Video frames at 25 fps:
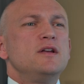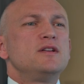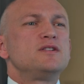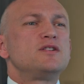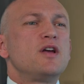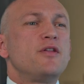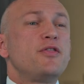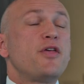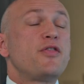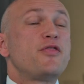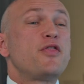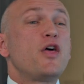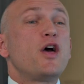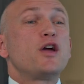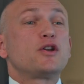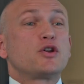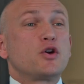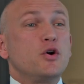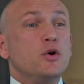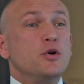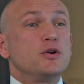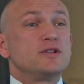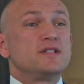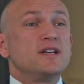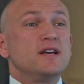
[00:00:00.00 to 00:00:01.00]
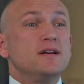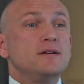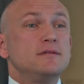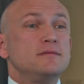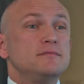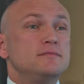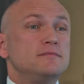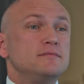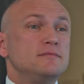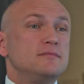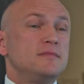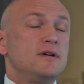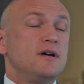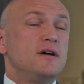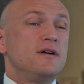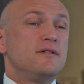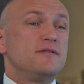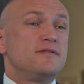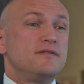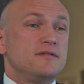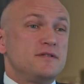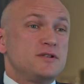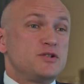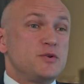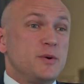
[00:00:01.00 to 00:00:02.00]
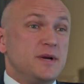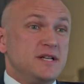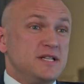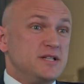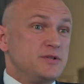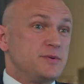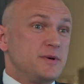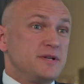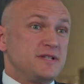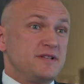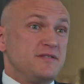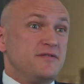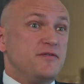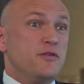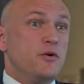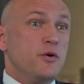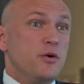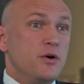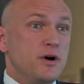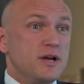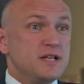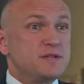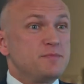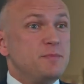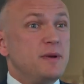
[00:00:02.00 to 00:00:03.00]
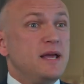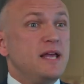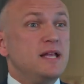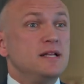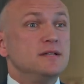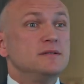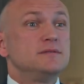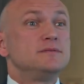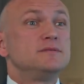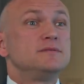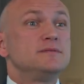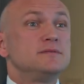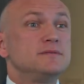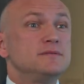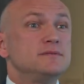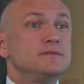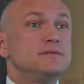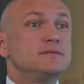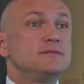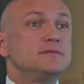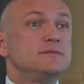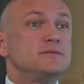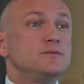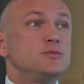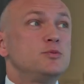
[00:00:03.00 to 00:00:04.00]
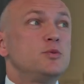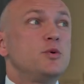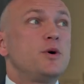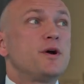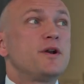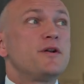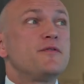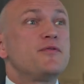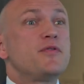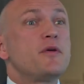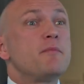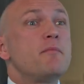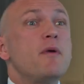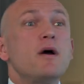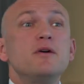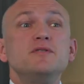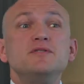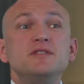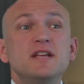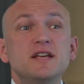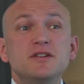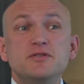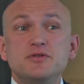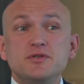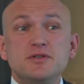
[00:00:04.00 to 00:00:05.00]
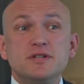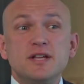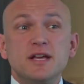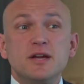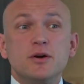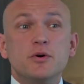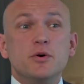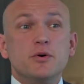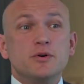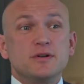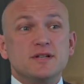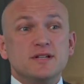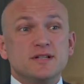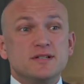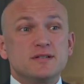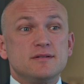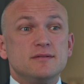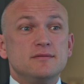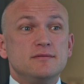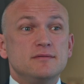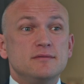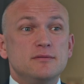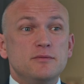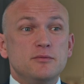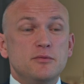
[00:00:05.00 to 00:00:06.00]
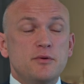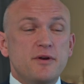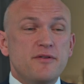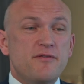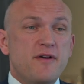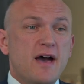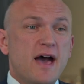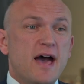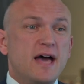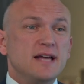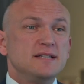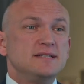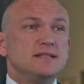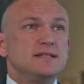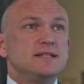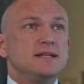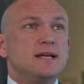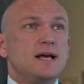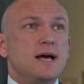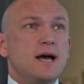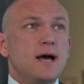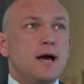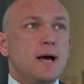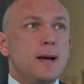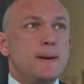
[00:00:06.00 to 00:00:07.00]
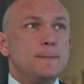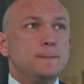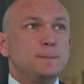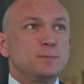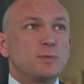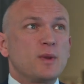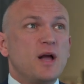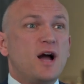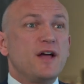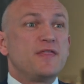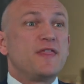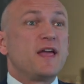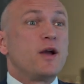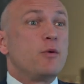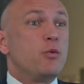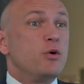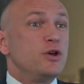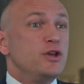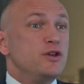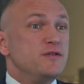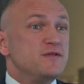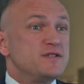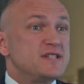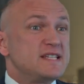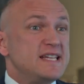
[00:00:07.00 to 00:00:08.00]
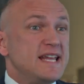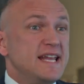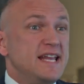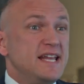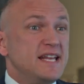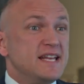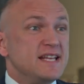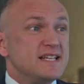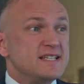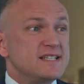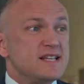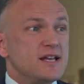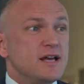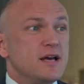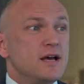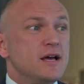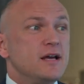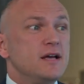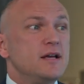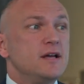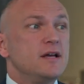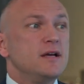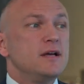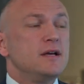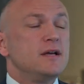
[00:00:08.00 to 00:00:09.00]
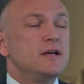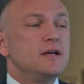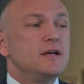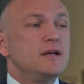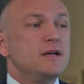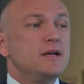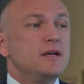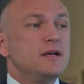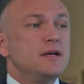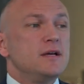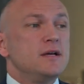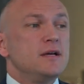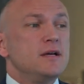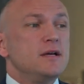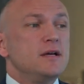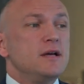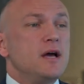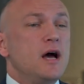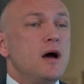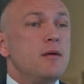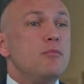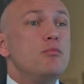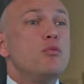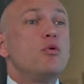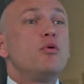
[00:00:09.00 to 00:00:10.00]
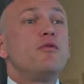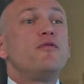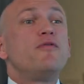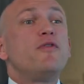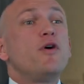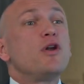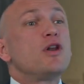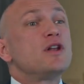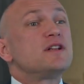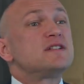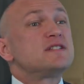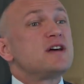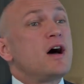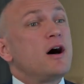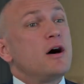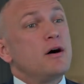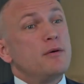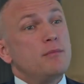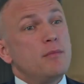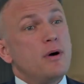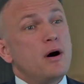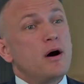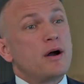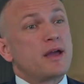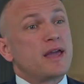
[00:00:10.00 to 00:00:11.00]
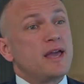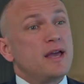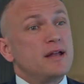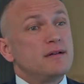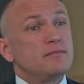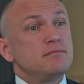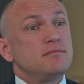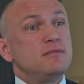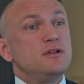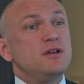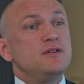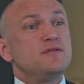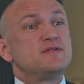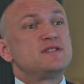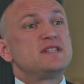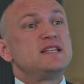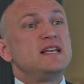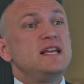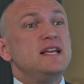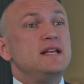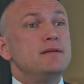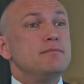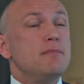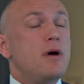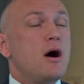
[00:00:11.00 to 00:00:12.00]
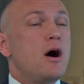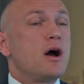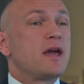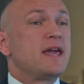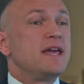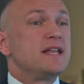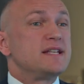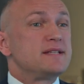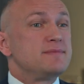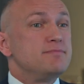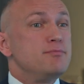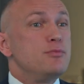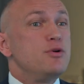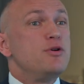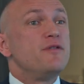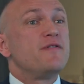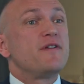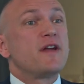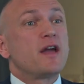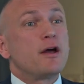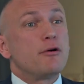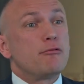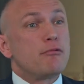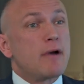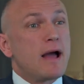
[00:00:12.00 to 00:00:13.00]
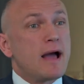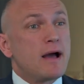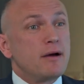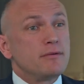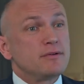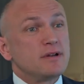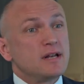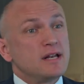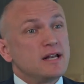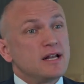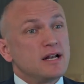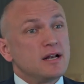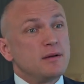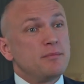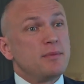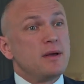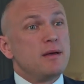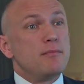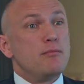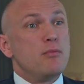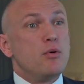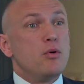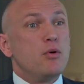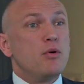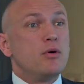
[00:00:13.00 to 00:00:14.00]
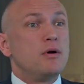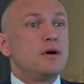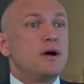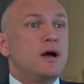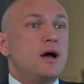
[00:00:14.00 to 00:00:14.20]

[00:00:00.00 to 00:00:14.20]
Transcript: So the third quarter of 2024 has been one of the most interesting quarters we've had. I think what you've seen is a more volatile market. You've seen markets moving around a little bit more.